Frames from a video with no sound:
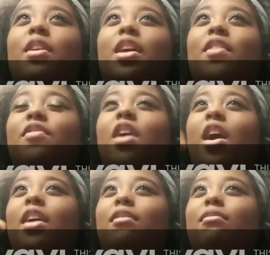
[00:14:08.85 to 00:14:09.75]
if
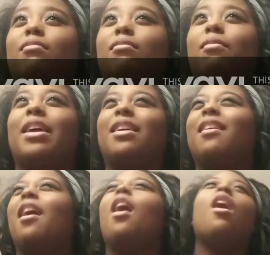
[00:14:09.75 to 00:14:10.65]
not, wait,
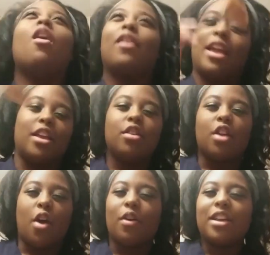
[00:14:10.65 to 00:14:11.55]
okay, you
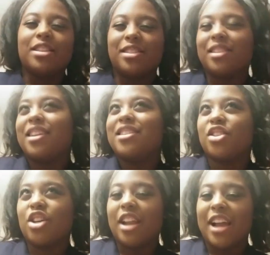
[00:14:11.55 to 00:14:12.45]
know, it's a
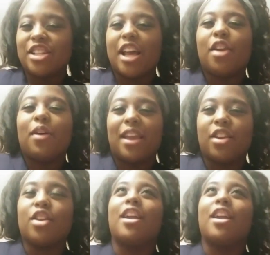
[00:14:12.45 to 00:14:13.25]
good eyeshadow and a good